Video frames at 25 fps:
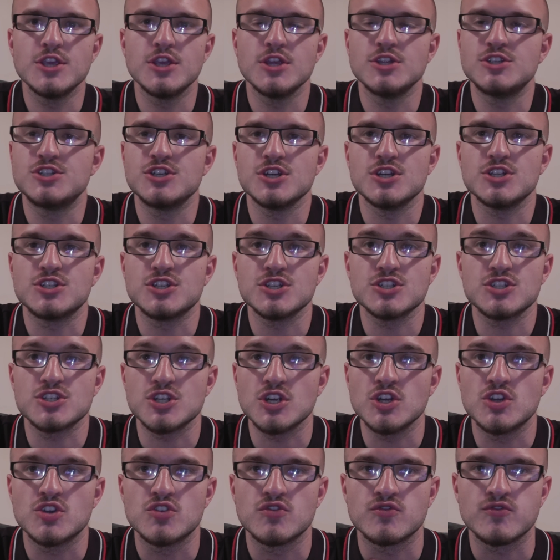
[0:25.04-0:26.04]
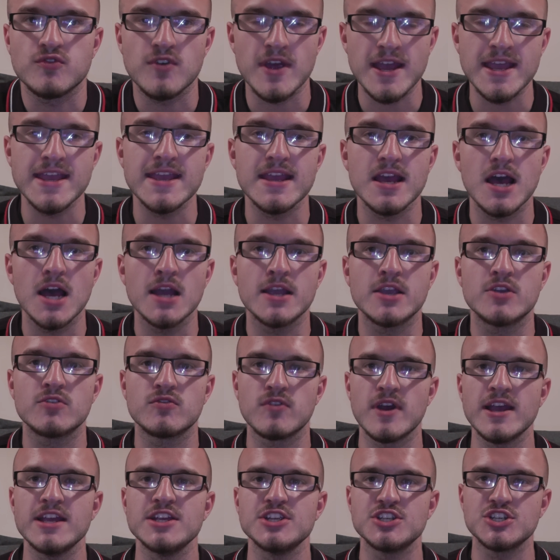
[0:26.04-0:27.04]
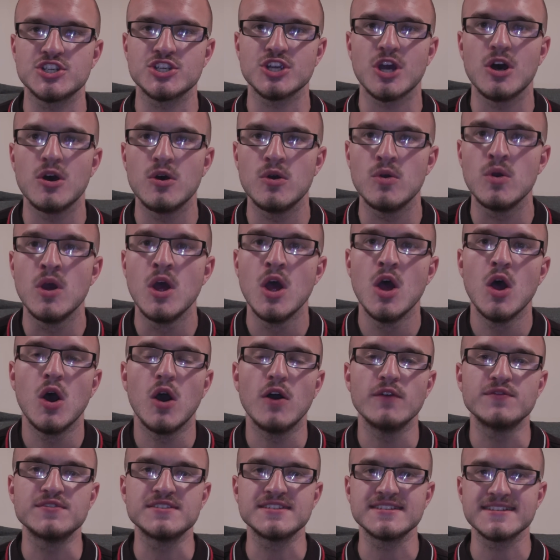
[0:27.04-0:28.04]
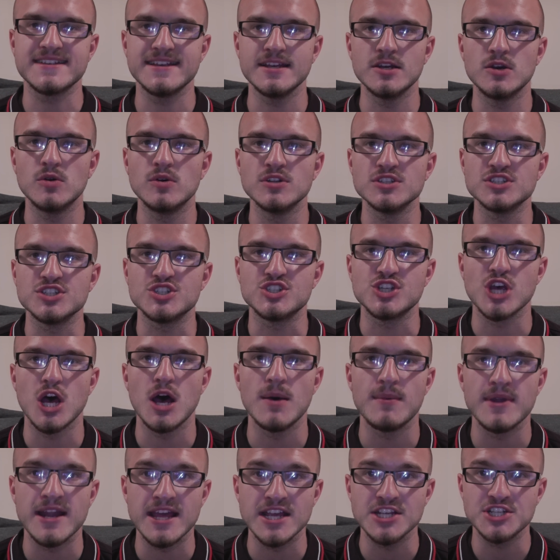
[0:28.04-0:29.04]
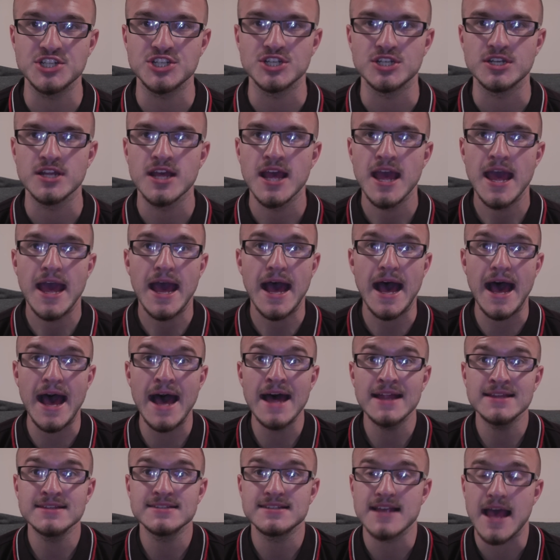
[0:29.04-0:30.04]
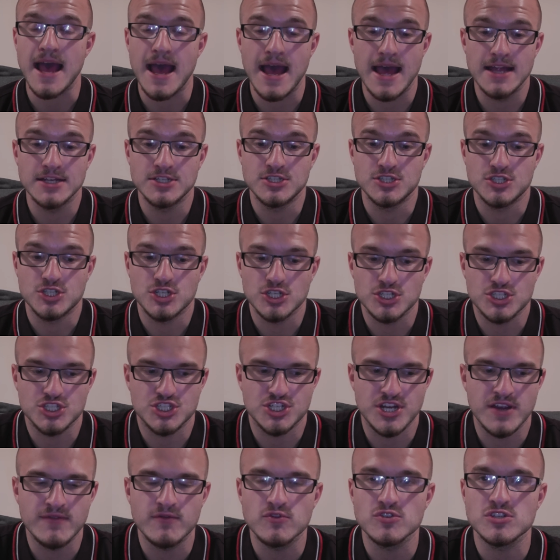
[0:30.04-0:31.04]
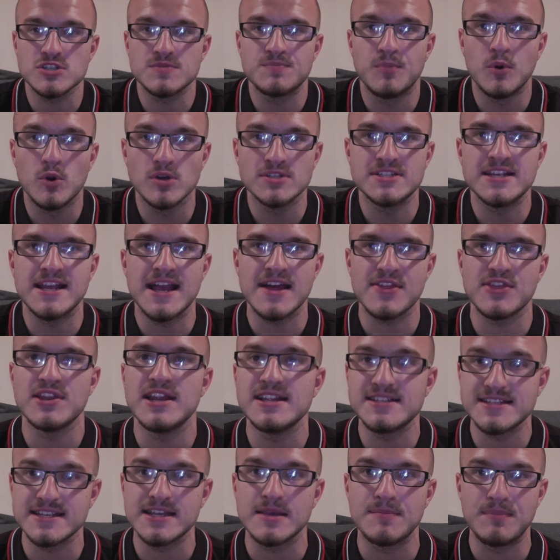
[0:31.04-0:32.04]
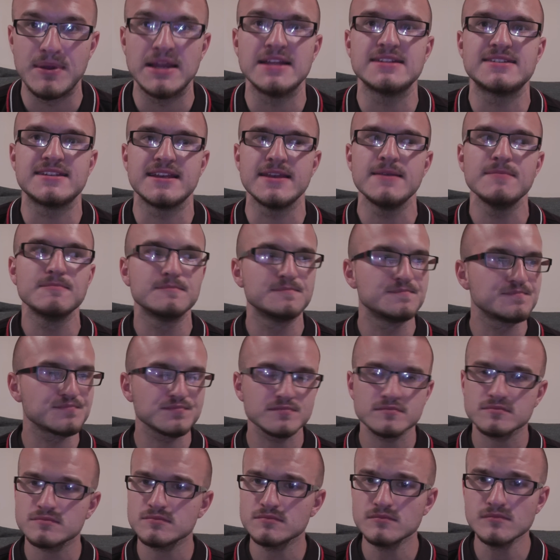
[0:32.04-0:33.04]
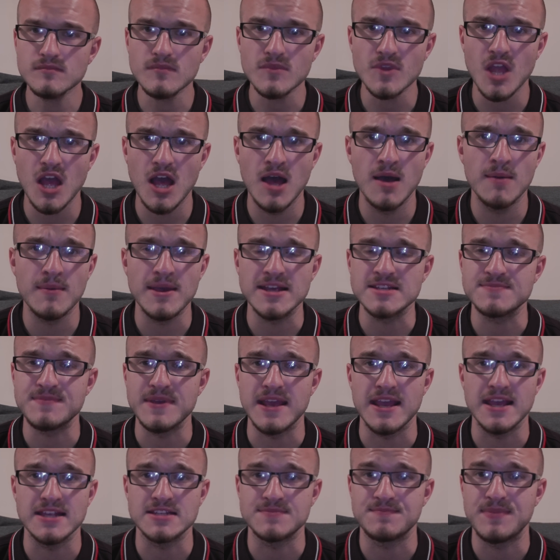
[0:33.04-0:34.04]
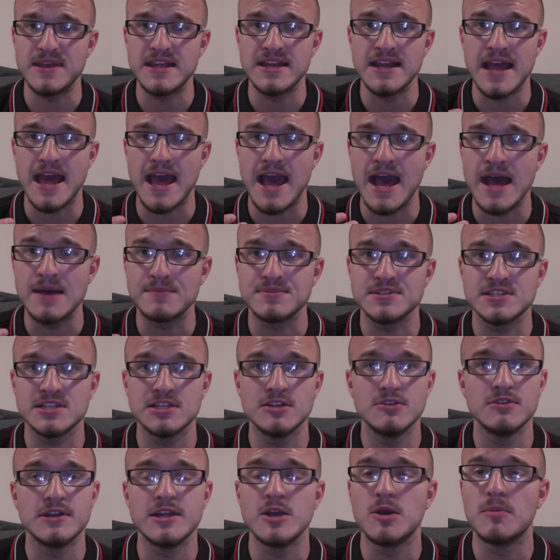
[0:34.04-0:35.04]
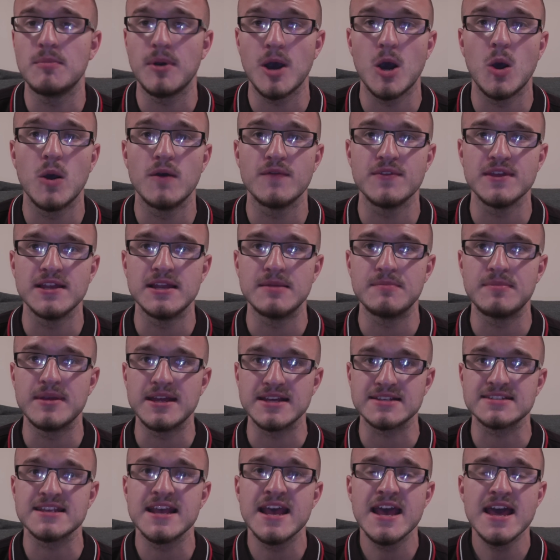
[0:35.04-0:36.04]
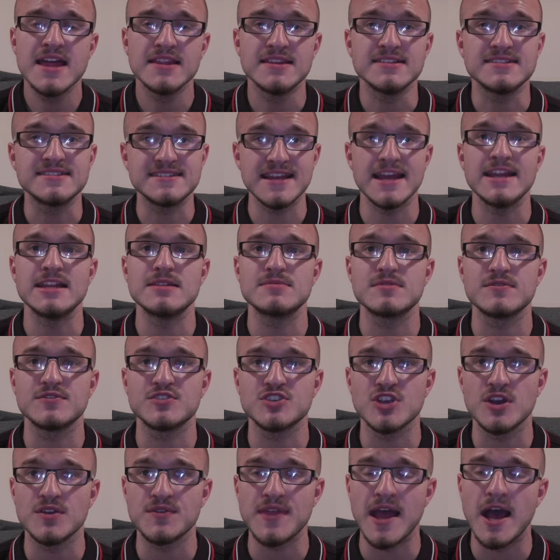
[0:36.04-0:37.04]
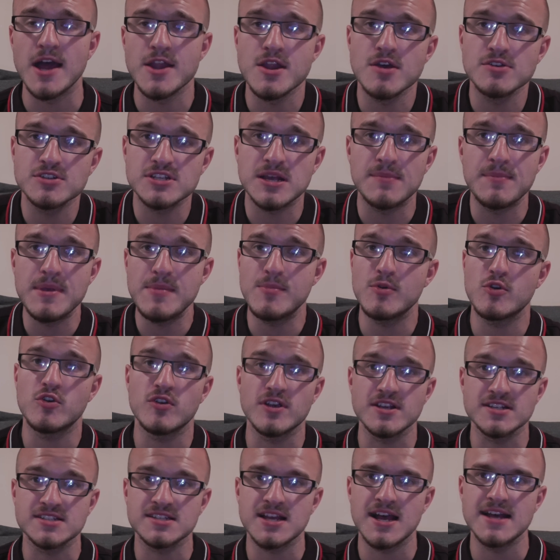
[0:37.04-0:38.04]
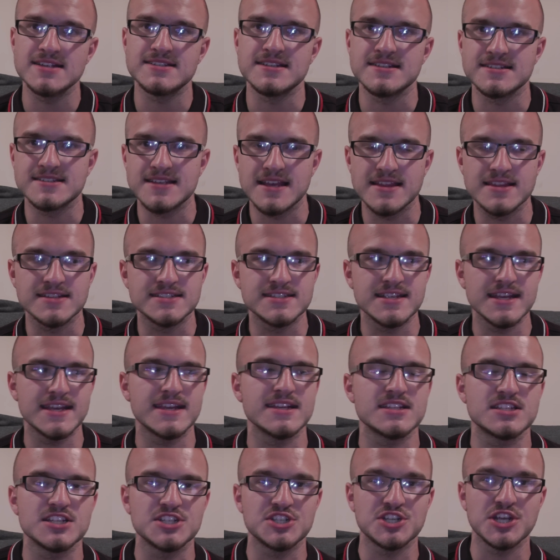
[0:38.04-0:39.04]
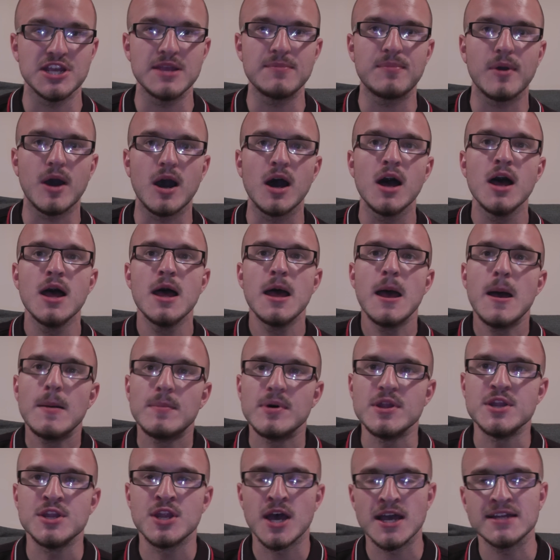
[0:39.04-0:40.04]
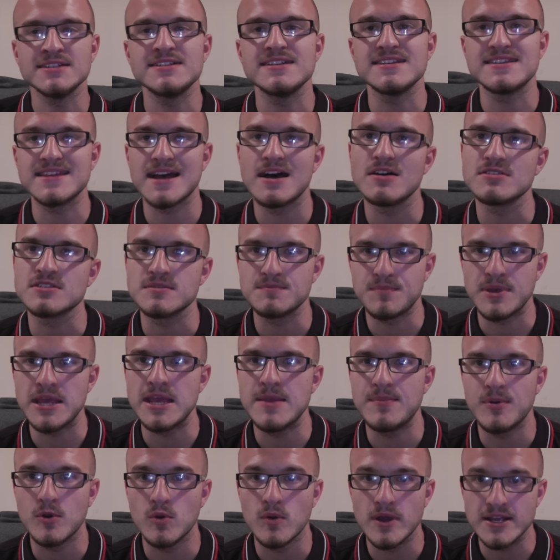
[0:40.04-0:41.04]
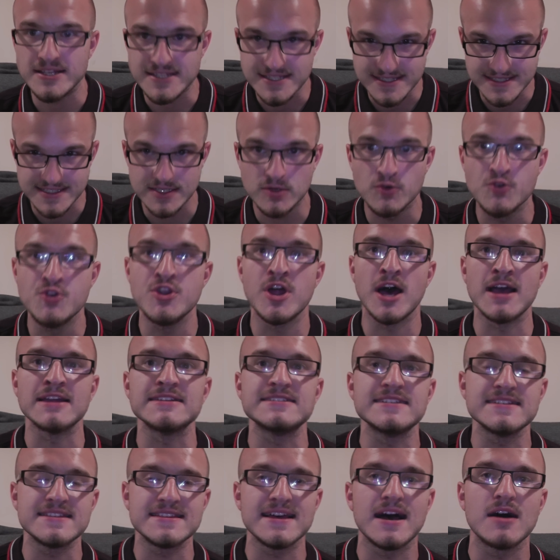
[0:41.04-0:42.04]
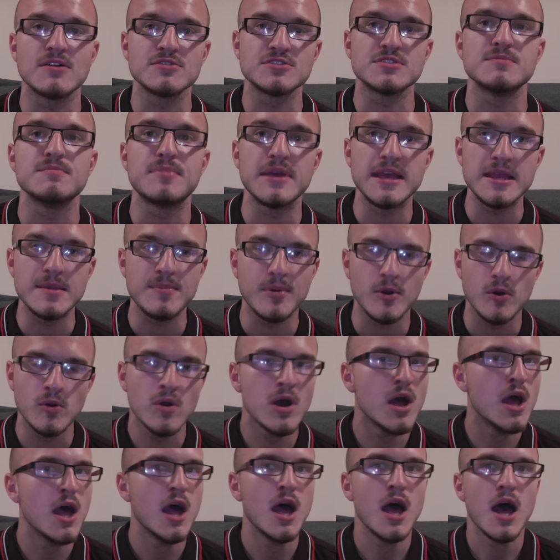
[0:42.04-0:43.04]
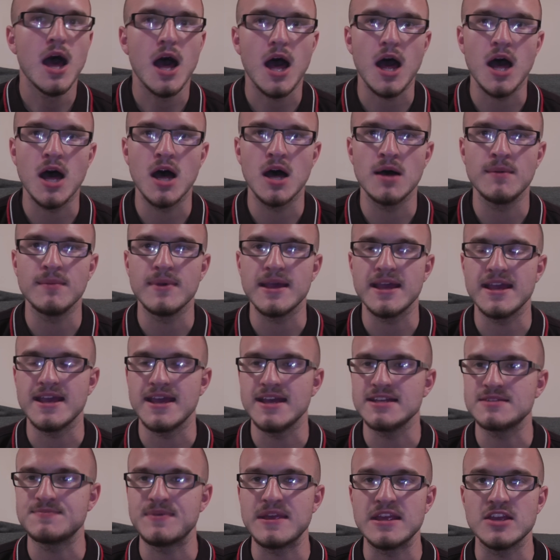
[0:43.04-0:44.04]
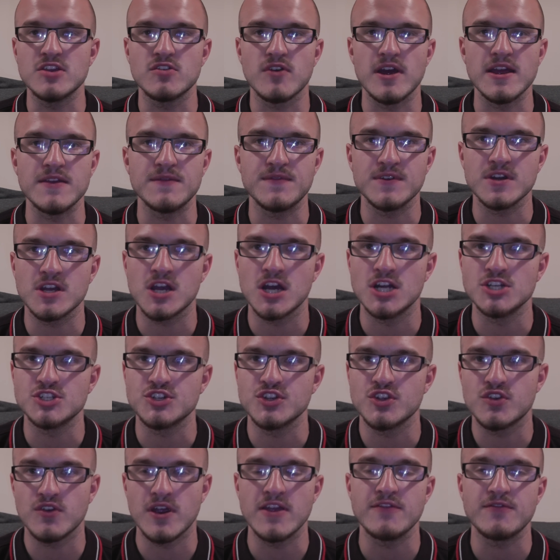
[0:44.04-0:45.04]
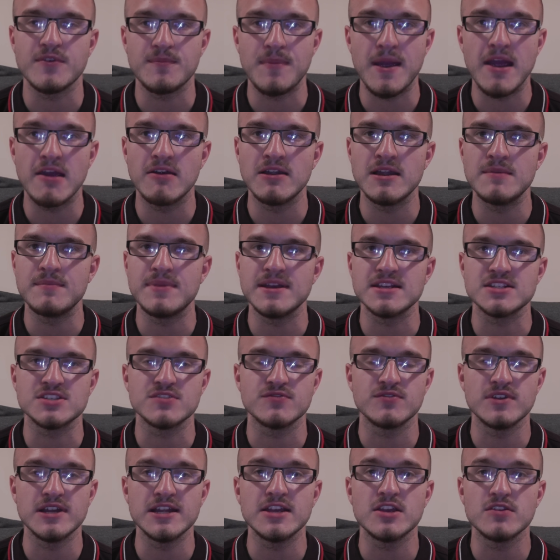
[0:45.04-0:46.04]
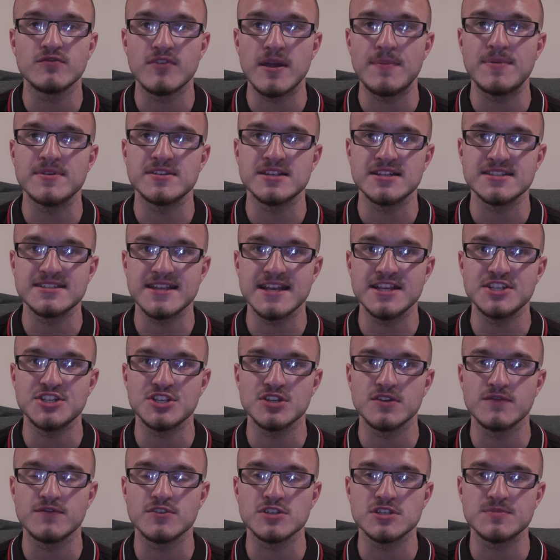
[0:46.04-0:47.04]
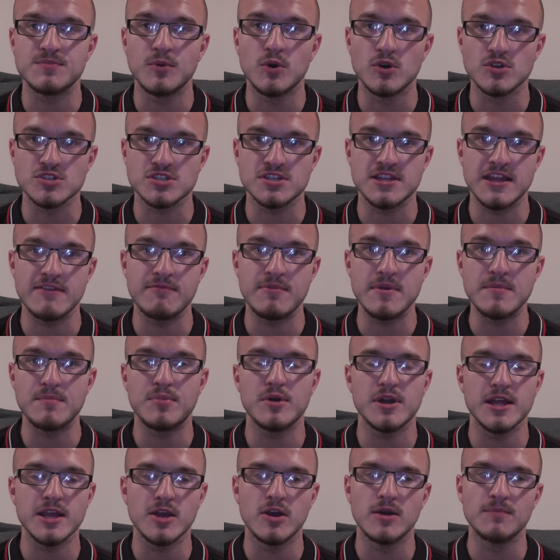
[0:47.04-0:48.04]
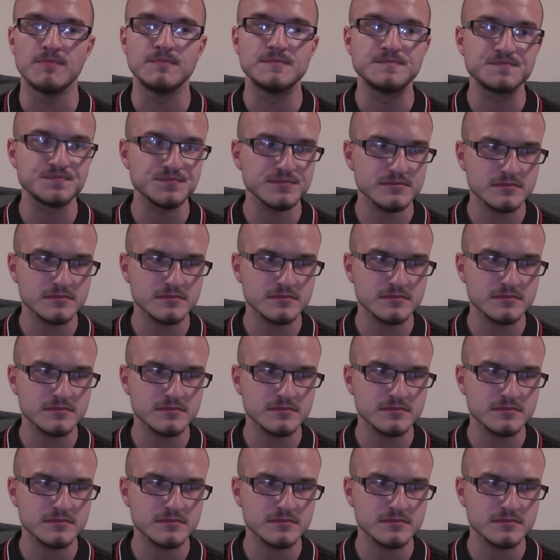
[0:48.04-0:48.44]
just a great show of skill and determination and just general sporting athletic ability. It's been absolutely on par with the Olympics. The stadiums have showed that. I know some people criticise it and say the tickets are cheaper, but 90,000 people is still 90,000 people. It has been great for the country, great for Paralympics, a really good representation of the sports that they've been putting on.